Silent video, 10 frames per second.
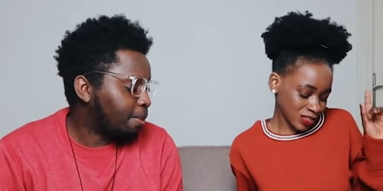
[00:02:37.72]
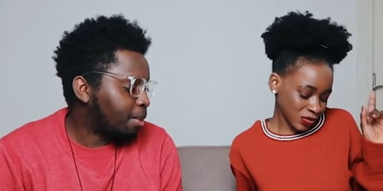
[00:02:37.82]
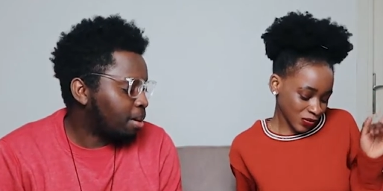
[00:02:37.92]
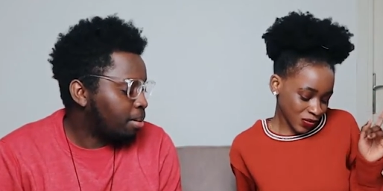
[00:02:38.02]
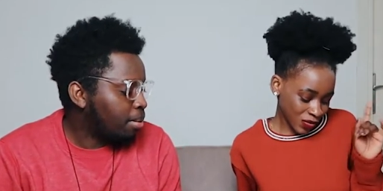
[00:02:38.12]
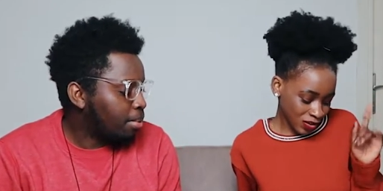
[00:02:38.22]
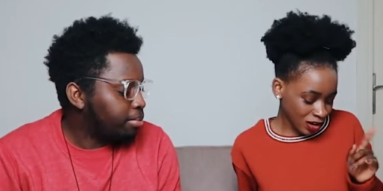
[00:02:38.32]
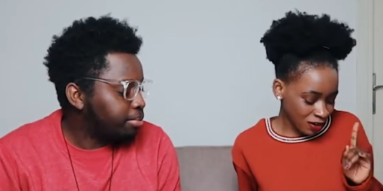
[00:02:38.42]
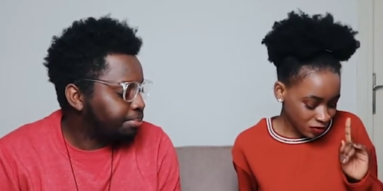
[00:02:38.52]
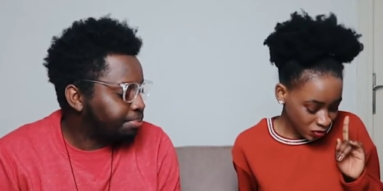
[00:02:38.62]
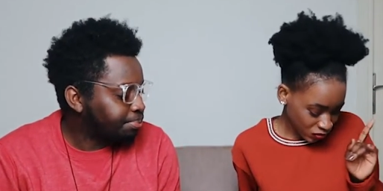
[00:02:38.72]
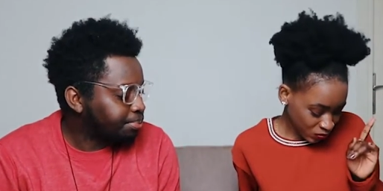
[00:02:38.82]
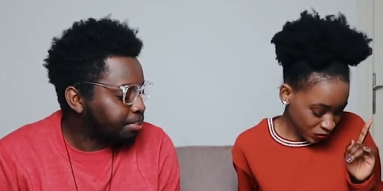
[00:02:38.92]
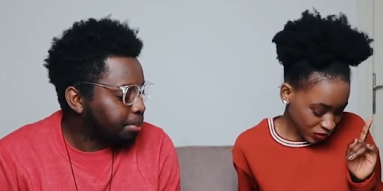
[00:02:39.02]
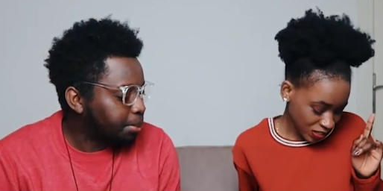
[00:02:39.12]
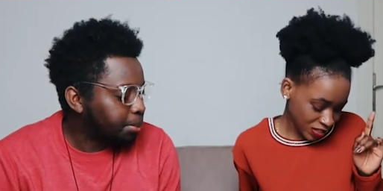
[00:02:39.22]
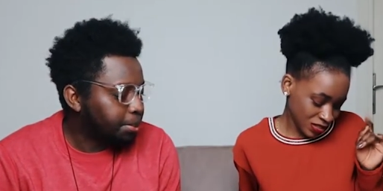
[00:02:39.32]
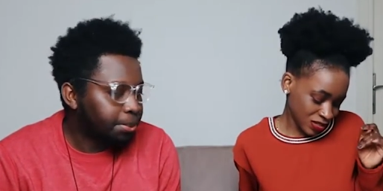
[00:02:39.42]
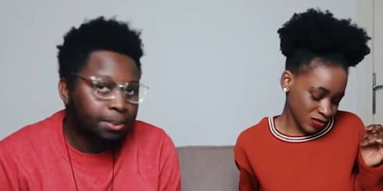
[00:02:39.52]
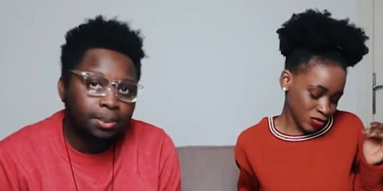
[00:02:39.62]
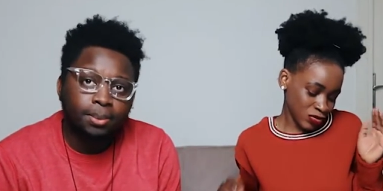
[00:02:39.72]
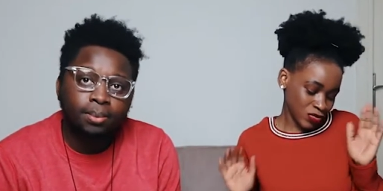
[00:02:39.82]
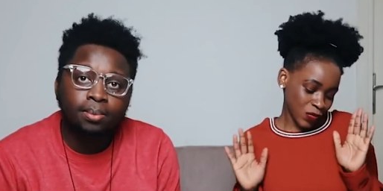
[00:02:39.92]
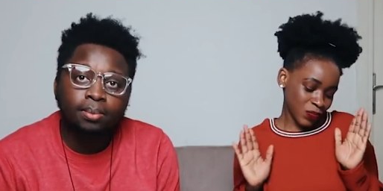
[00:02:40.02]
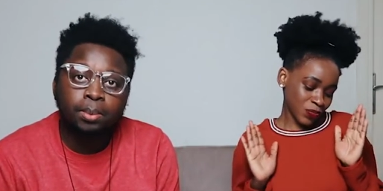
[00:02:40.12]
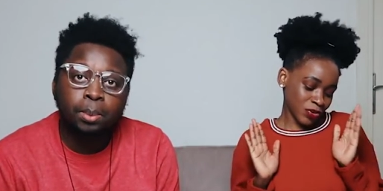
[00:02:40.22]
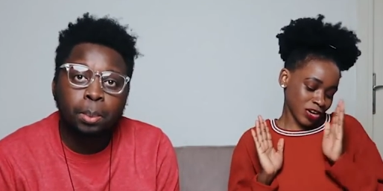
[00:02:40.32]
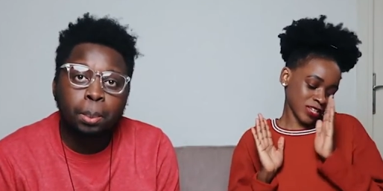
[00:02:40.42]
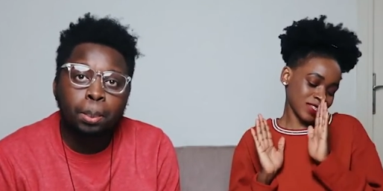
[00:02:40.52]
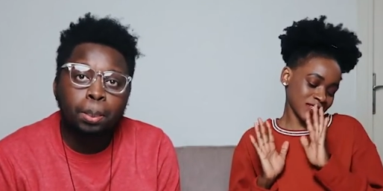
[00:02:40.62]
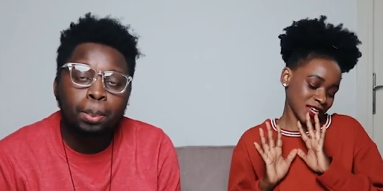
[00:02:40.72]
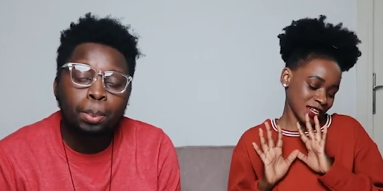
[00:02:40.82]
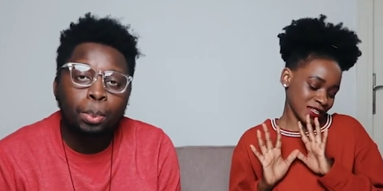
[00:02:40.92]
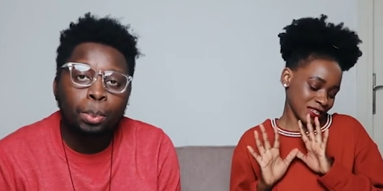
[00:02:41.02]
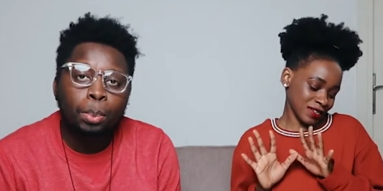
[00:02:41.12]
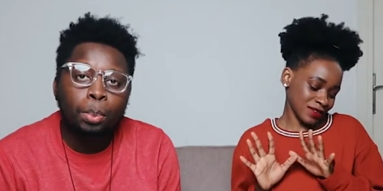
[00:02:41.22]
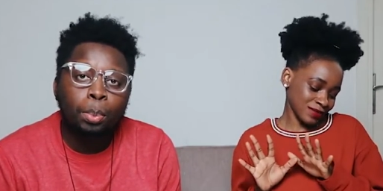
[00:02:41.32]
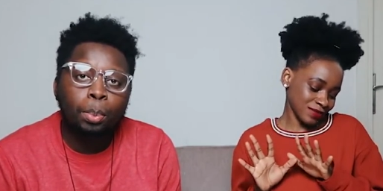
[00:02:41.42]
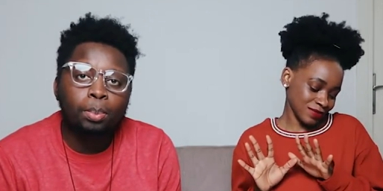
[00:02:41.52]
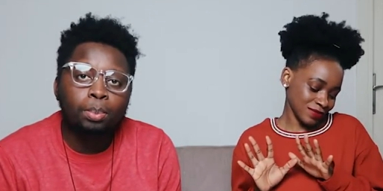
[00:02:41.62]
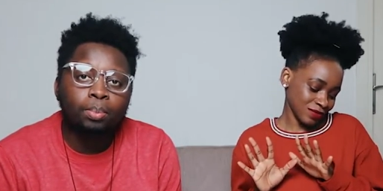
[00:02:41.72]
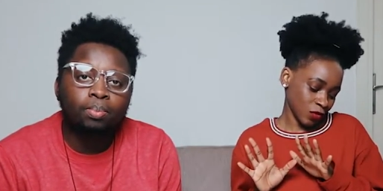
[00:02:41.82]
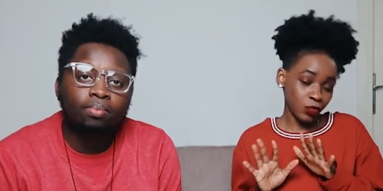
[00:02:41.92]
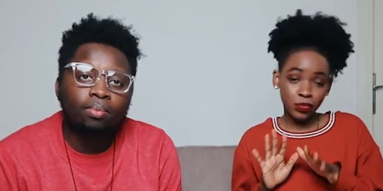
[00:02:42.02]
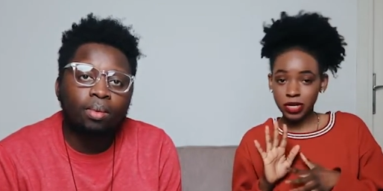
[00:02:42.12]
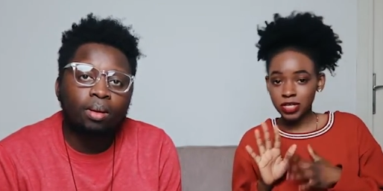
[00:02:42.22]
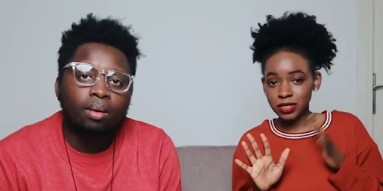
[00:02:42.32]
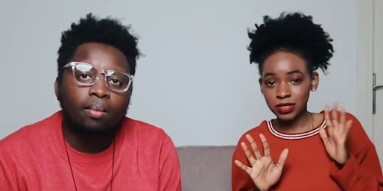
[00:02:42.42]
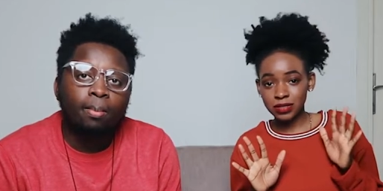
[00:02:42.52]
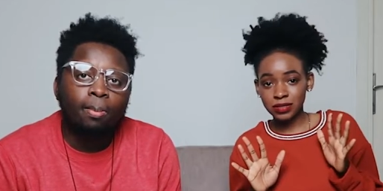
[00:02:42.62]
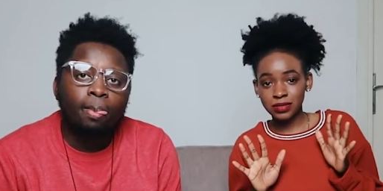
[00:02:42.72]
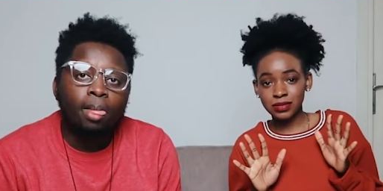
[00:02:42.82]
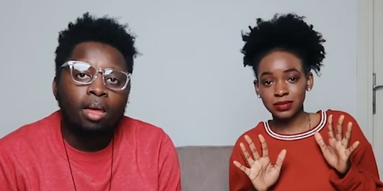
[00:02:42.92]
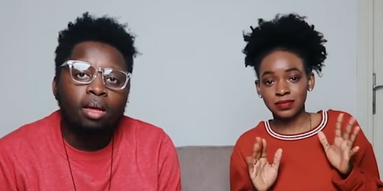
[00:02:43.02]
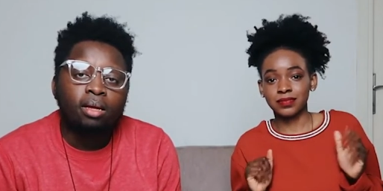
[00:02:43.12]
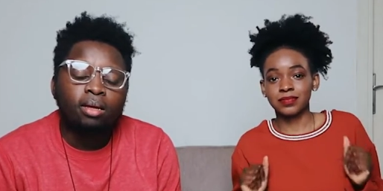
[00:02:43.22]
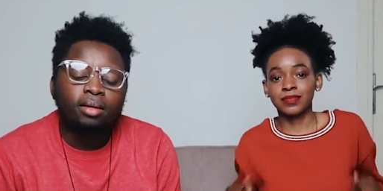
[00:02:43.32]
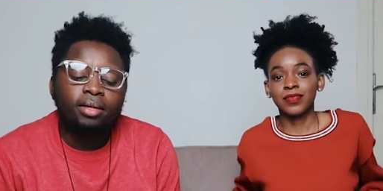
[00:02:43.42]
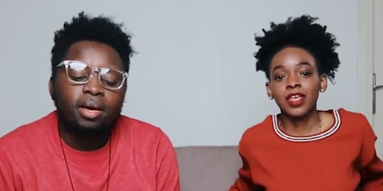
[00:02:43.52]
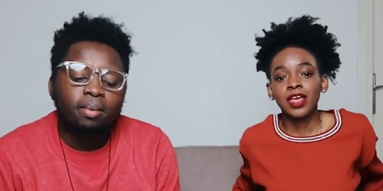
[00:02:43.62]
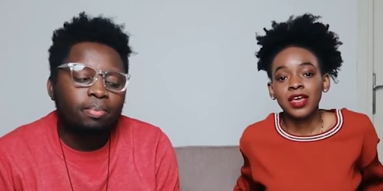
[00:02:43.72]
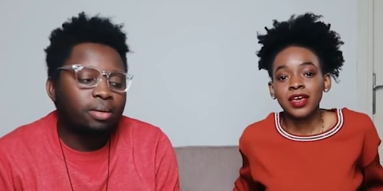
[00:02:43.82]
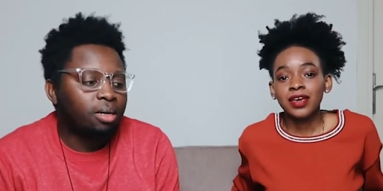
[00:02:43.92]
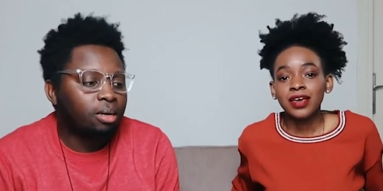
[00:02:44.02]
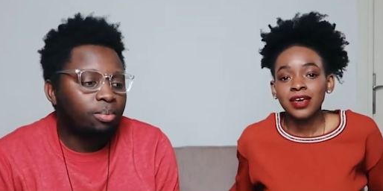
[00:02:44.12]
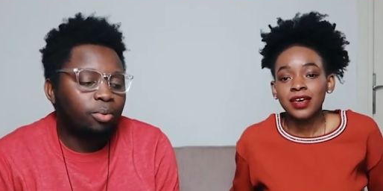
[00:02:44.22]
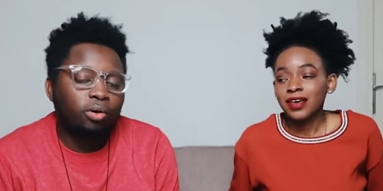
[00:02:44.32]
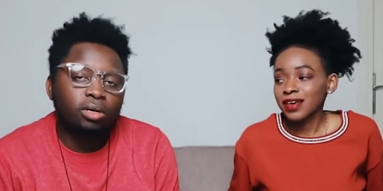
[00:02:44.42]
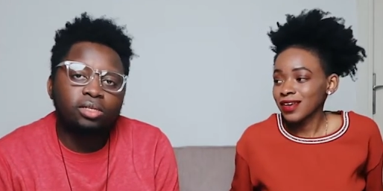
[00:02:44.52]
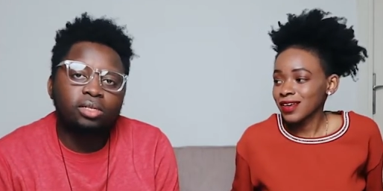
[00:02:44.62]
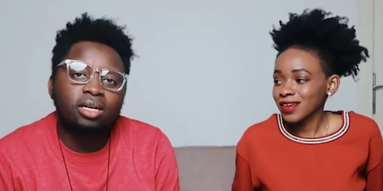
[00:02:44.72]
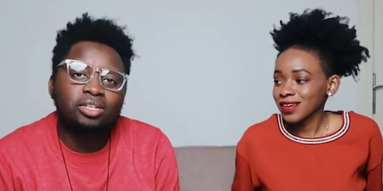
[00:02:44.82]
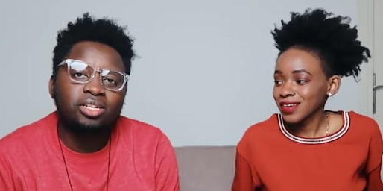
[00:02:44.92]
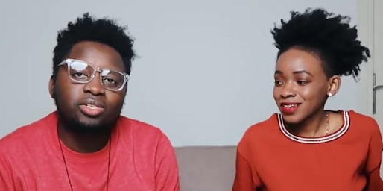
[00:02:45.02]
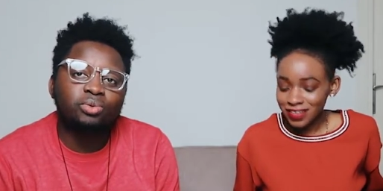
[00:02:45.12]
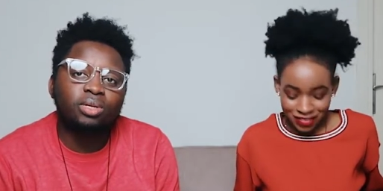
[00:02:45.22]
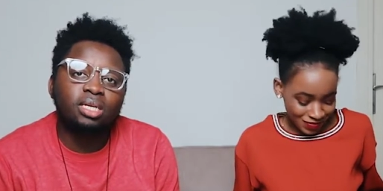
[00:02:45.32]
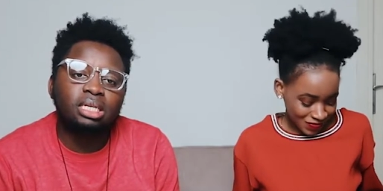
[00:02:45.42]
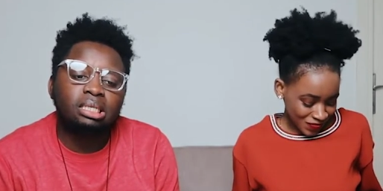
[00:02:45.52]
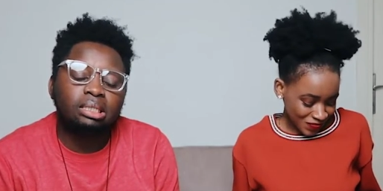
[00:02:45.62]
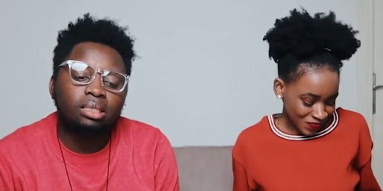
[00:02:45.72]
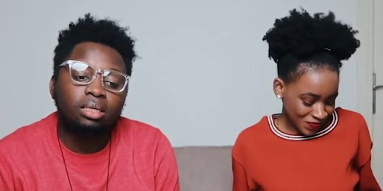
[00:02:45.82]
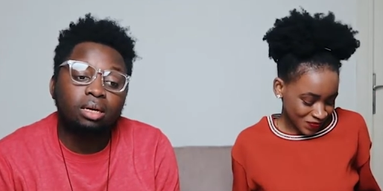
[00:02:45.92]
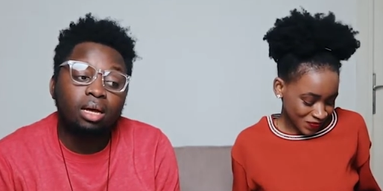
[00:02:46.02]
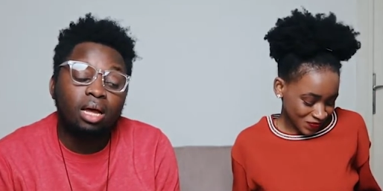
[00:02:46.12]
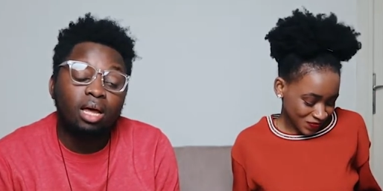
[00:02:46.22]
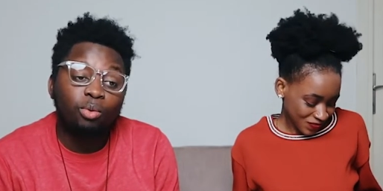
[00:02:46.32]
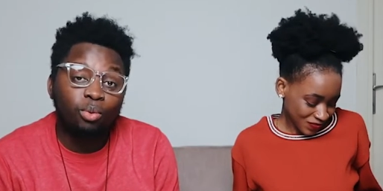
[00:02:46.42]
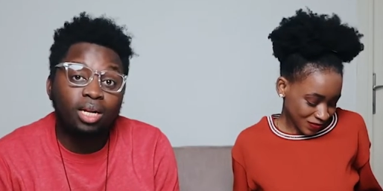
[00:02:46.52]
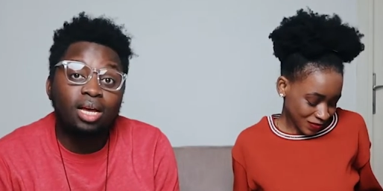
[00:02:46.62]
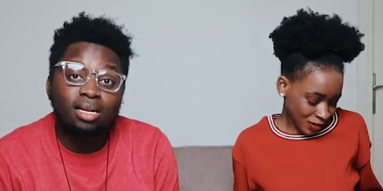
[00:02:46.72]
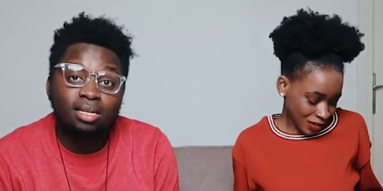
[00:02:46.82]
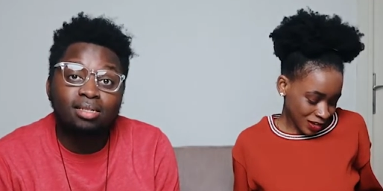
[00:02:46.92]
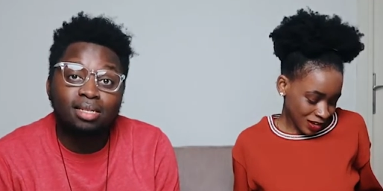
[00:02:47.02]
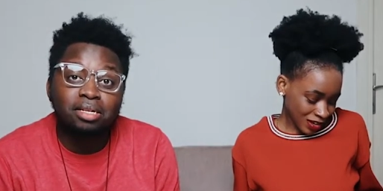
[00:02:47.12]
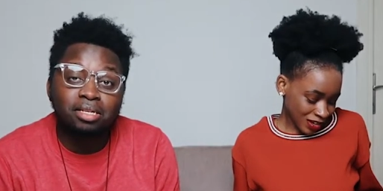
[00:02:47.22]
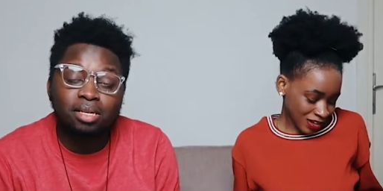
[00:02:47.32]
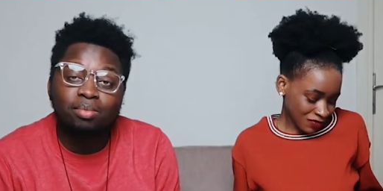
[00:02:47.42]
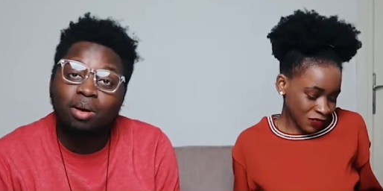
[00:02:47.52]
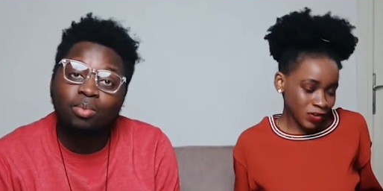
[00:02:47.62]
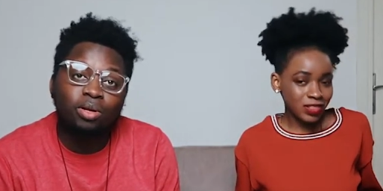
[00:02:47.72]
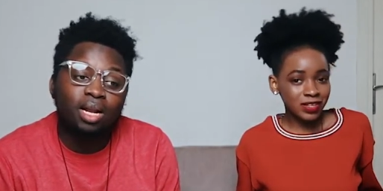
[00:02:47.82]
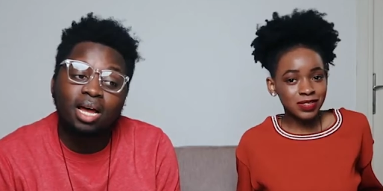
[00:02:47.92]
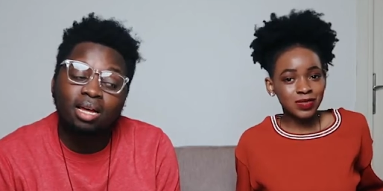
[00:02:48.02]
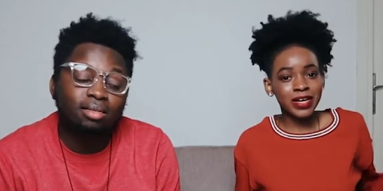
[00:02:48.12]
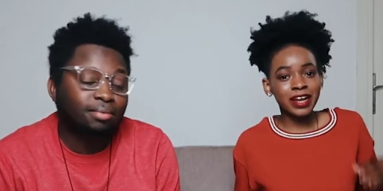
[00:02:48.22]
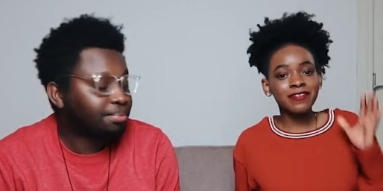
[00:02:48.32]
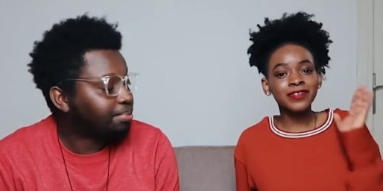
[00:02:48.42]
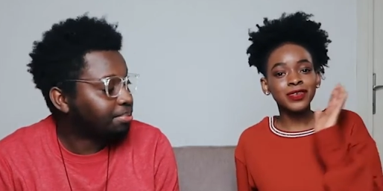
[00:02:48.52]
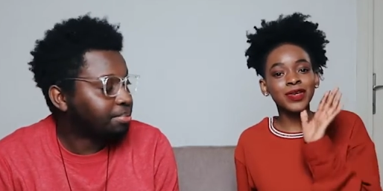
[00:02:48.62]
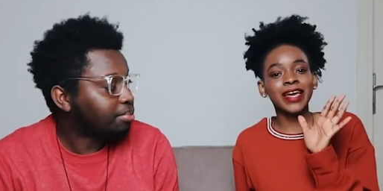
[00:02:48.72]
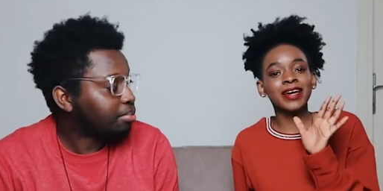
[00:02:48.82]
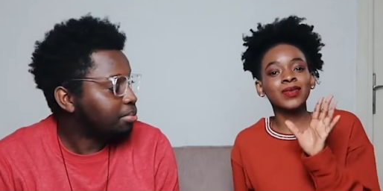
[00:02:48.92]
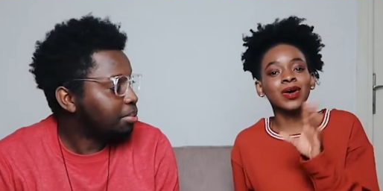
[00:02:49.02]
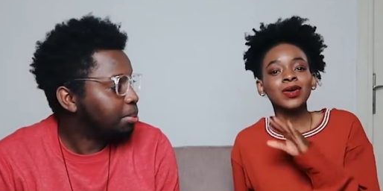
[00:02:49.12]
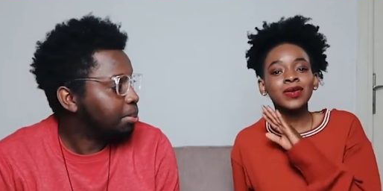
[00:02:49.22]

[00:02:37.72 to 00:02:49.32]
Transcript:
Speaker 1: that on our vision board is to stop procrastinating on projects.
Speaker 2: Yep, procrastination is really, really a disease. I'm not, For I'm not lying. this
Speaker 1: one, I feel like we're